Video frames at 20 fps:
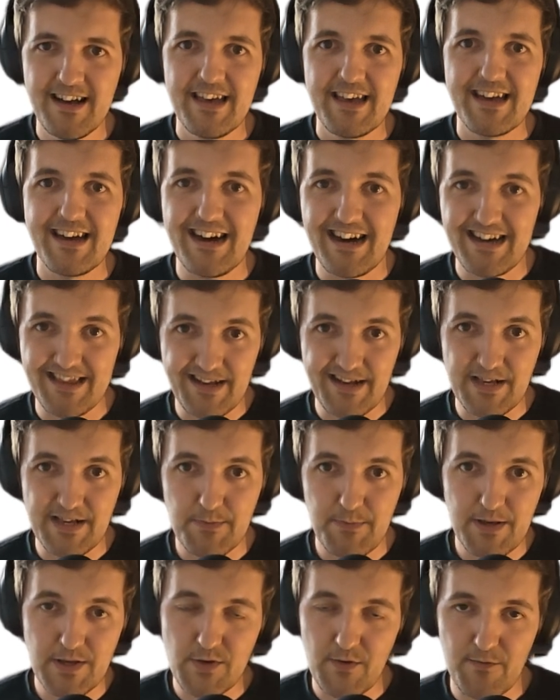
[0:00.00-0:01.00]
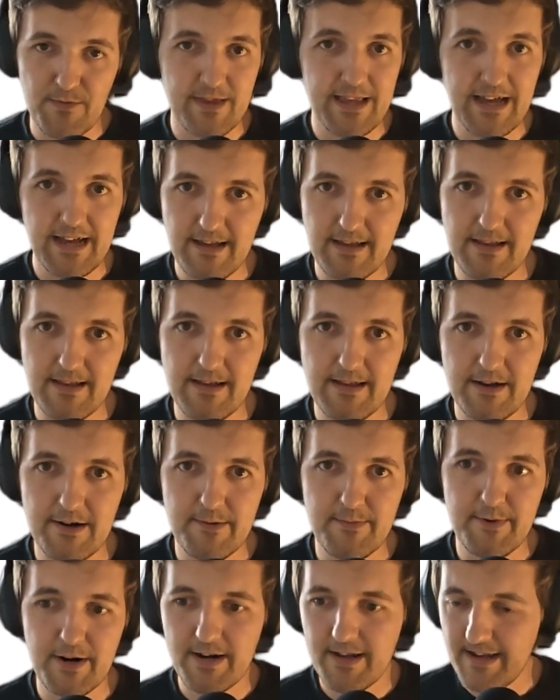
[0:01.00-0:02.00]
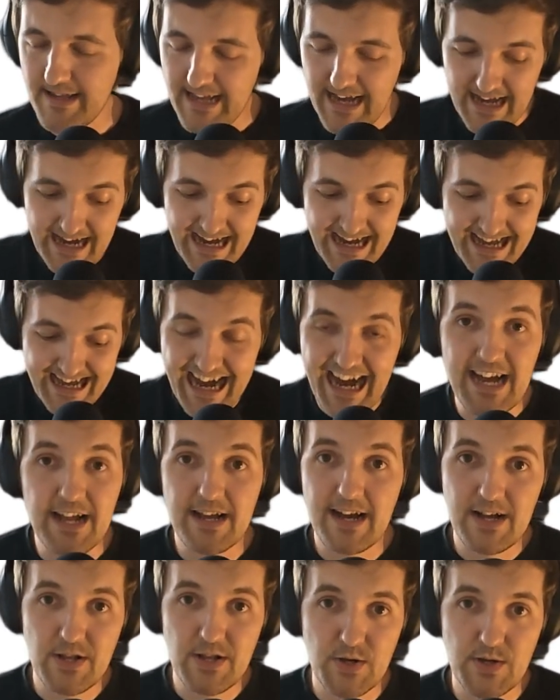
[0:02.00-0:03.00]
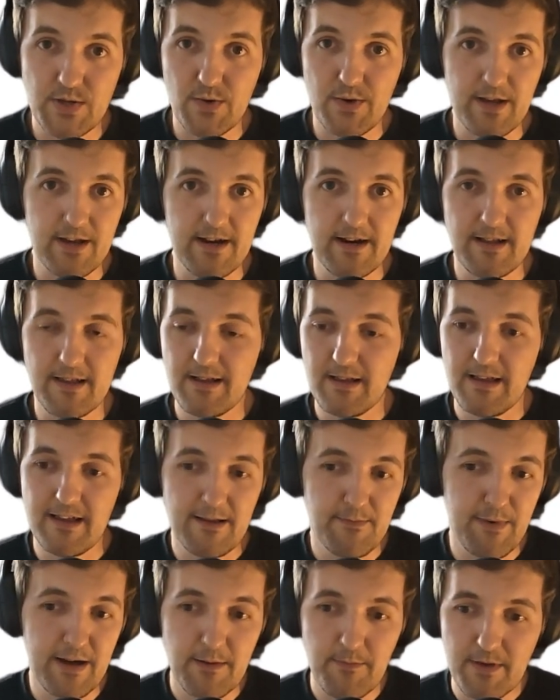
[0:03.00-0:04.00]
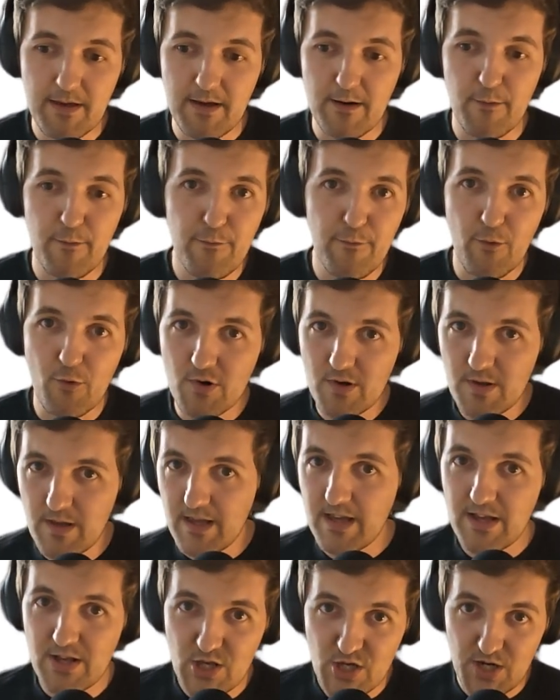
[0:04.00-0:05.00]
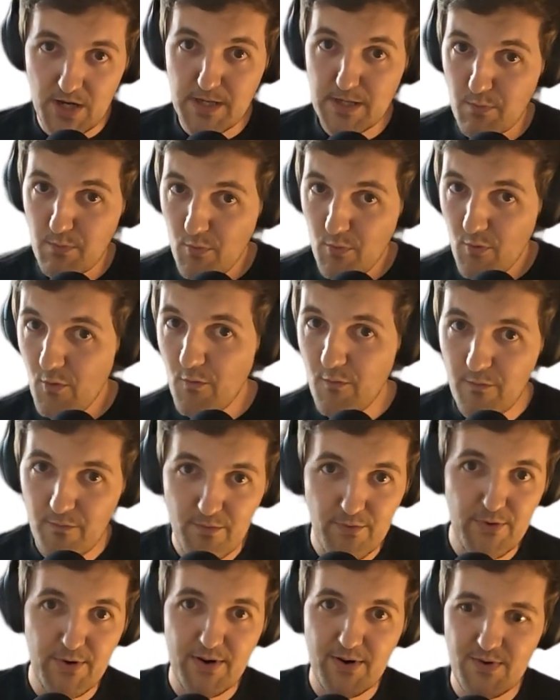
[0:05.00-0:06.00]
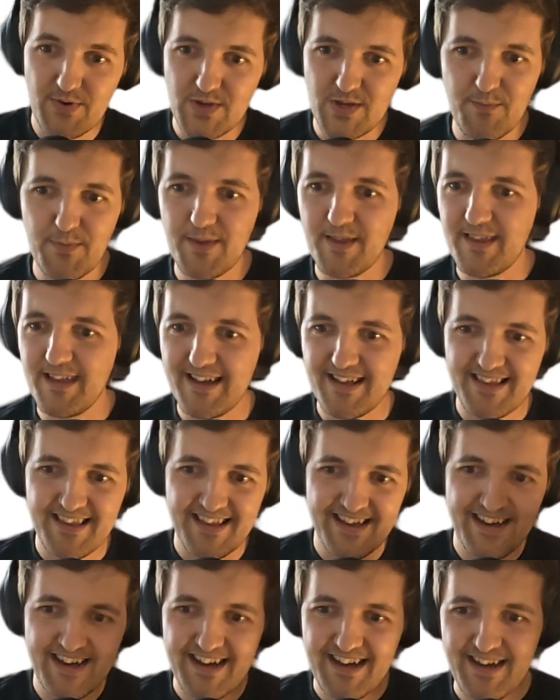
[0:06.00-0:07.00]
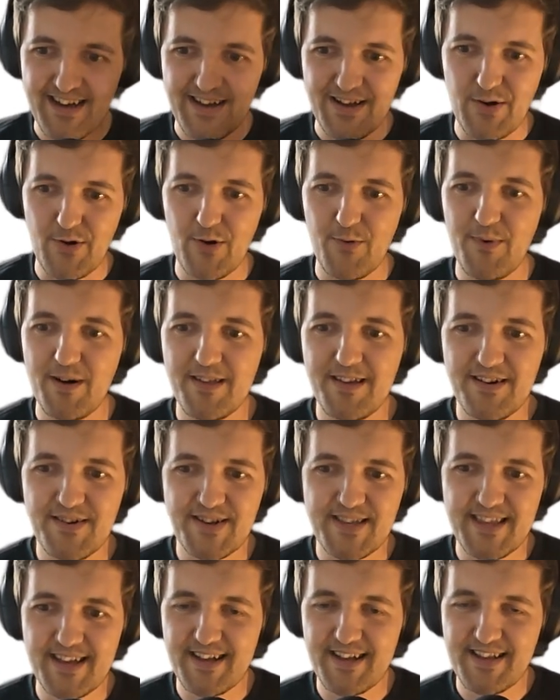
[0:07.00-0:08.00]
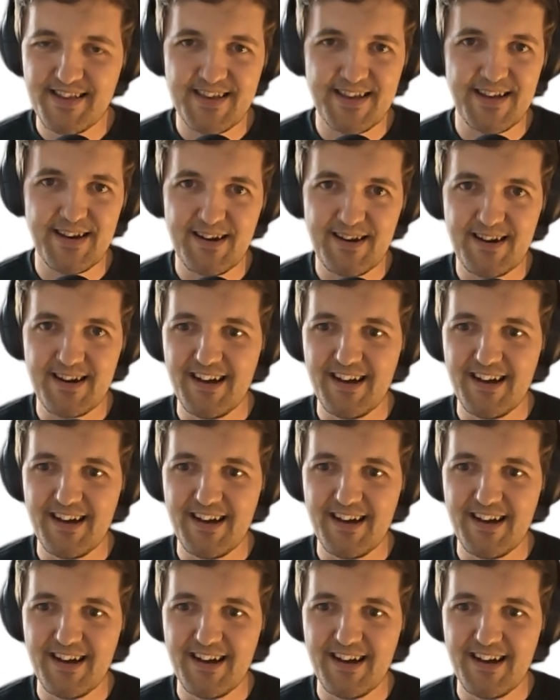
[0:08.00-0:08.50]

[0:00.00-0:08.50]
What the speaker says: at the expense of tanking the entire market. I just don't get it. It might be a 4D chess move, something that nobody understands, and